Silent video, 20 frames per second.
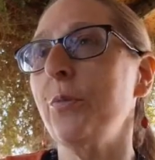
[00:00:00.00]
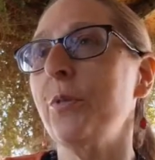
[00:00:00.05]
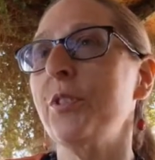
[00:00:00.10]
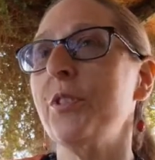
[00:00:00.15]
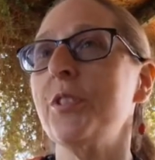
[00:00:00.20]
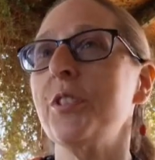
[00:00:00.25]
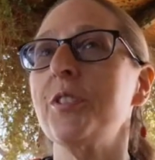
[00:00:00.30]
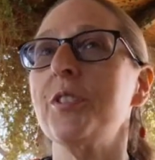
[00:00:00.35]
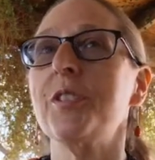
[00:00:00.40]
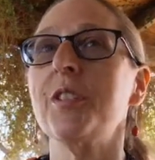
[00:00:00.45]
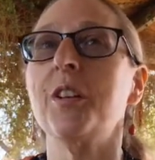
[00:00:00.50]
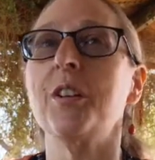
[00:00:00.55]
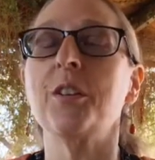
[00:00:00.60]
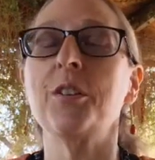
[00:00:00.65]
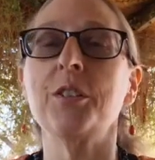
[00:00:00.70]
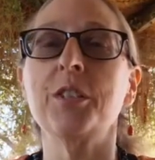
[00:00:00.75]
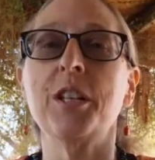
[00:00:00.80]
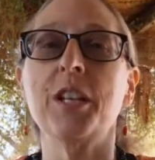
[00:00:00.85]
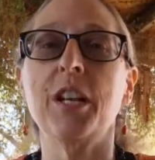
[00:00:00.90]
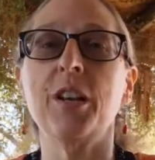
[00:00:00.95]
which is a
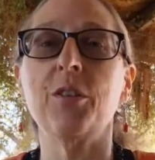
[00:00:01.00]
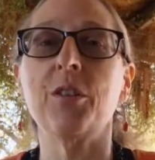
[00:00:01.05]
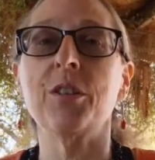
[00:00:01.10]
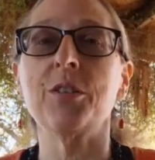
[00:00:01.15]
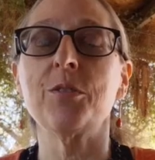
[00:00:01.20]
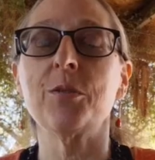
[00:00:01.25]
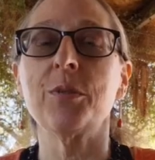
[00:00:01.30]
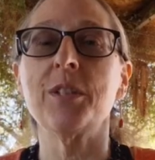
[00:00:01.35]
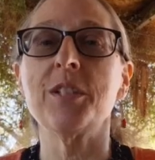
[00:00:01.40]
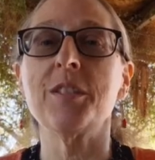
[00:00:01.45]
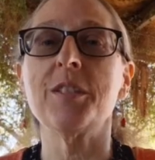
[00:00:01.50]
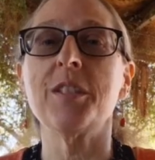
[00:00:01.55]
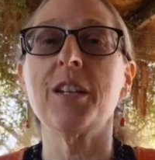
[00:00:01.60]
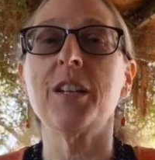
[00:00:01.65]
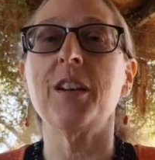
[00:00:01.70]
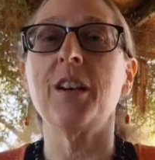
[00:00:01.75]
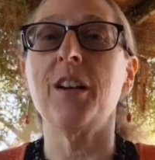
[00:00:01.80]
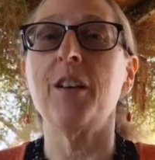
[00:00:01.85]
good characteristic